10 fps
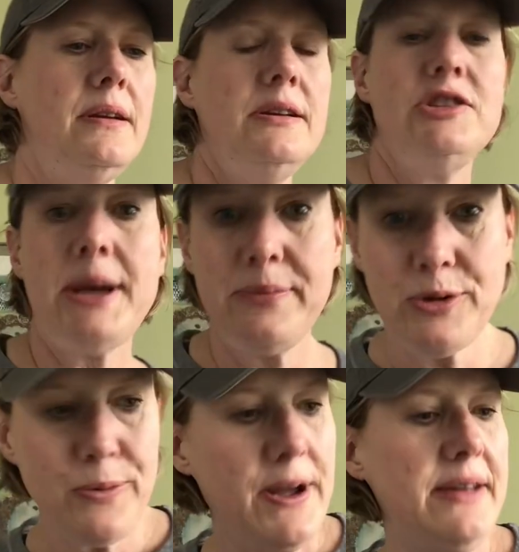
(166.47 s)
Chapter
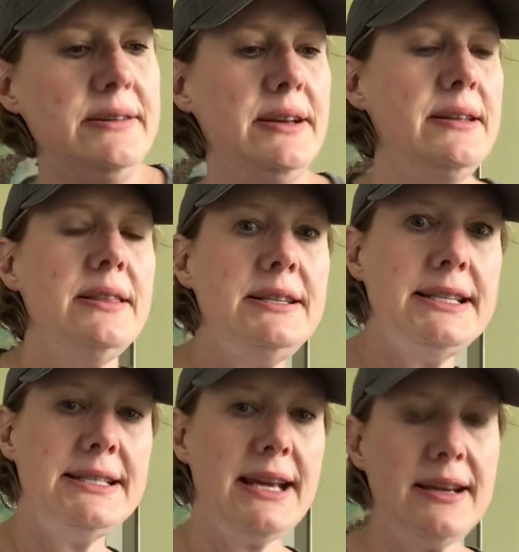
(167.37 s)
1, the
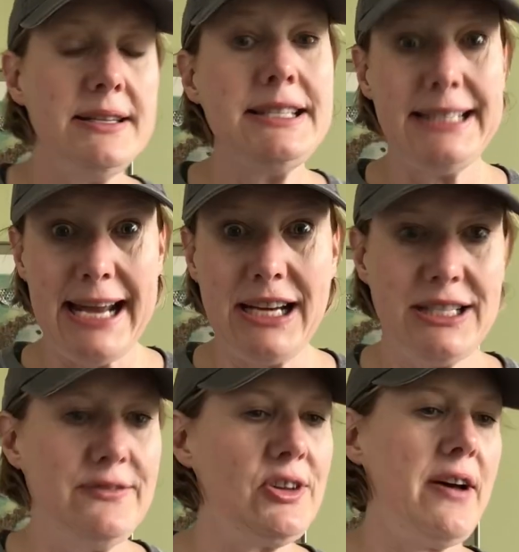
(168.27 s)

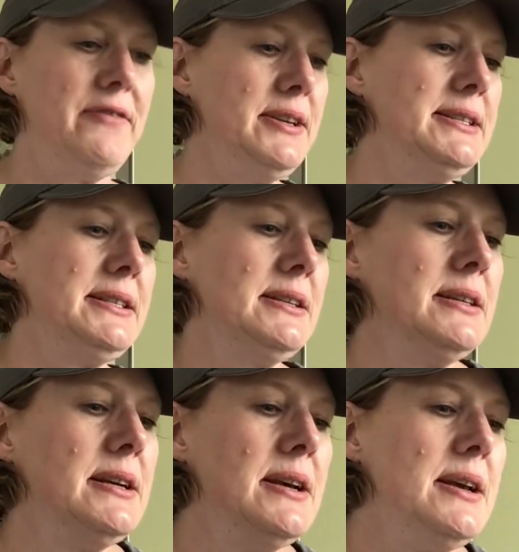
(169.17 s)
Detective's Office.
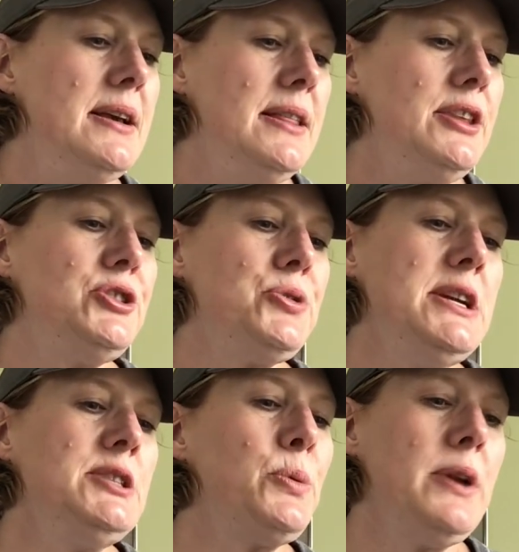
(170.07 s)
The
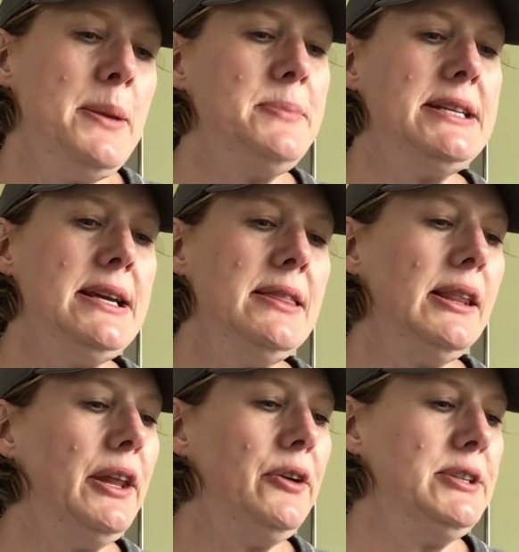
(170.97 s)
streets were empty in the
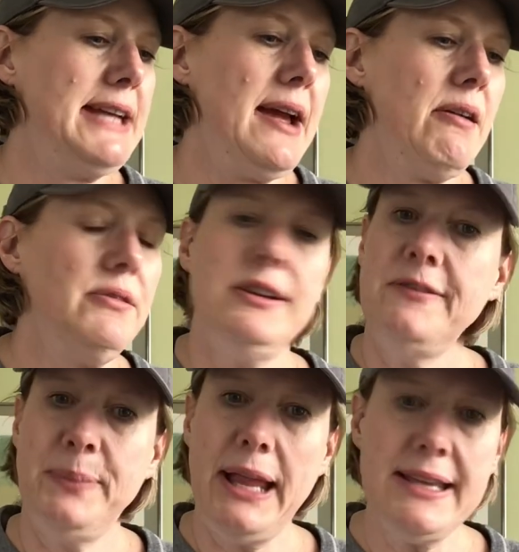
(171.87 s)
little town of
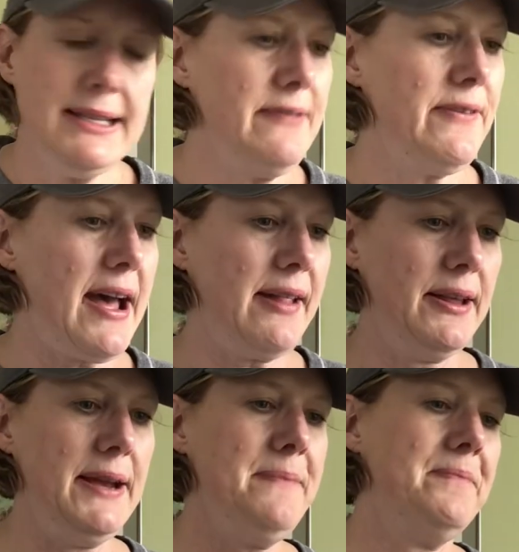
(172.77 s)
Pleasant
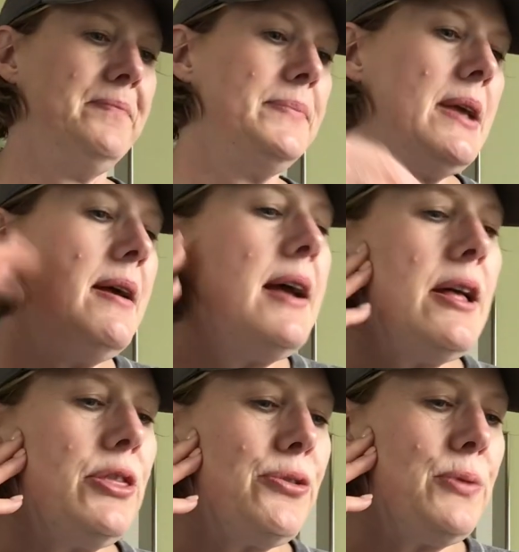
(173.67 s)
Valley.
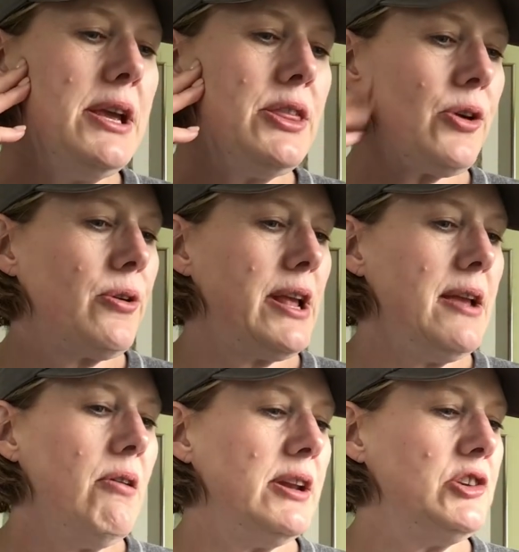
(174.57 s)
At 3:30
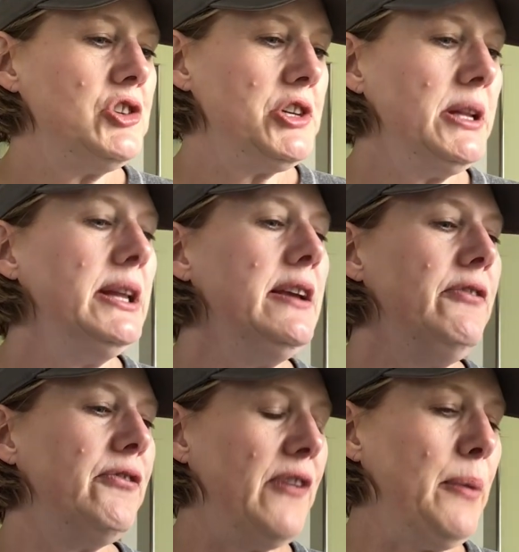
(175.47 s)
on a chilly
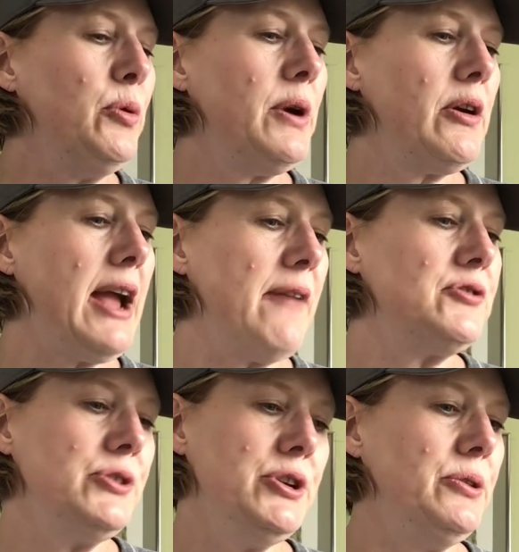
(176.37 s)
February
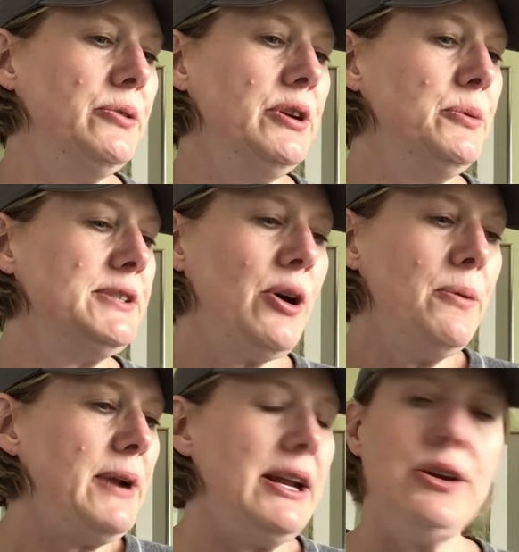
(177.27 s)
afternoon, it was
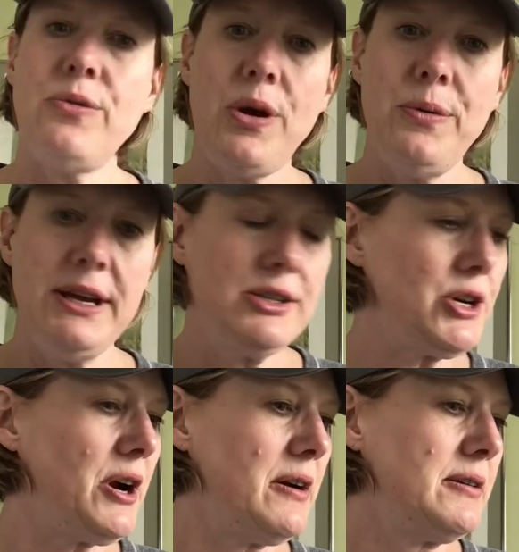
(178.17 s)
already growing
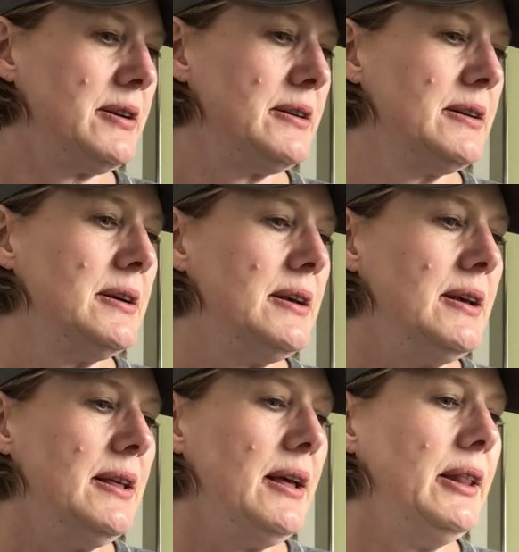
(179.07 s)
dark.
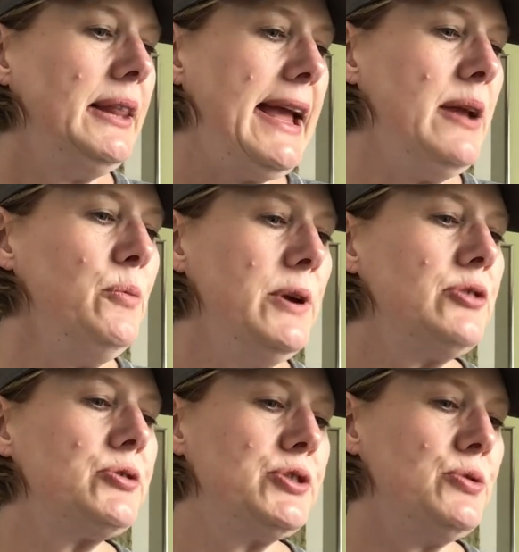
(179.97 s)
A late
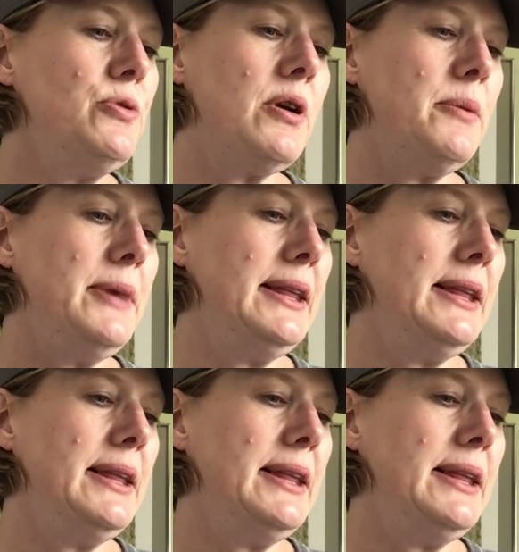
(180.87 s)
winter storm had